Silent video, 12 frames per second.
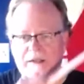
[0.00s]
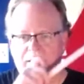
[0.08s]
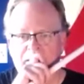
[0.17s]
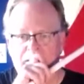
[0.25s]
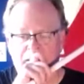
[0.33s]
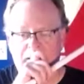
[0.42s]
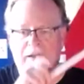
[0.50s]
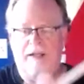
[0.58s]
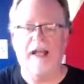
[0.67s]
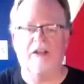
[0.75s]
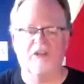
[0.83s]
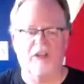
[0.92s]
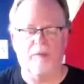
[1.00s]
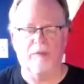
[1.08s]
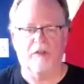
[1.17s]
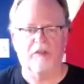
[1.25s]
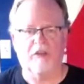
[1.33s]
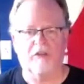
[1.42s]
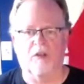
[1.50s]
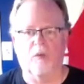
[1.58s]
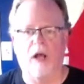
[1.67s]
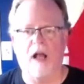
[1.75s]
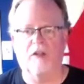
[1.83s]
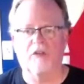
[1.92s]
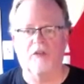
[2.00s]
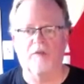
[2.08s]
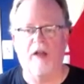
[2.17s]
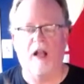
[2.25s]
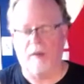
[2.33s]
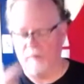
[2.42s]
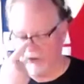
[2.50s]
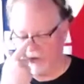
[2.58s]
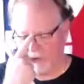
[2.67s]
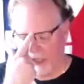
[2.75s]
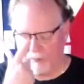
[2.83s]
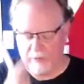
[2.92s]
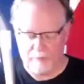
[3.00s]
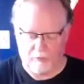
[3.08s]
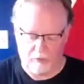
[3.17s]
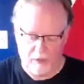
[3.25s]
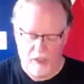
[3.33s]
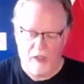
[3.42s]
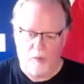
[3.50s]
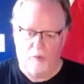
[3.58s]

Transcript: And that's something that takes a little while to develop, because a lot of people,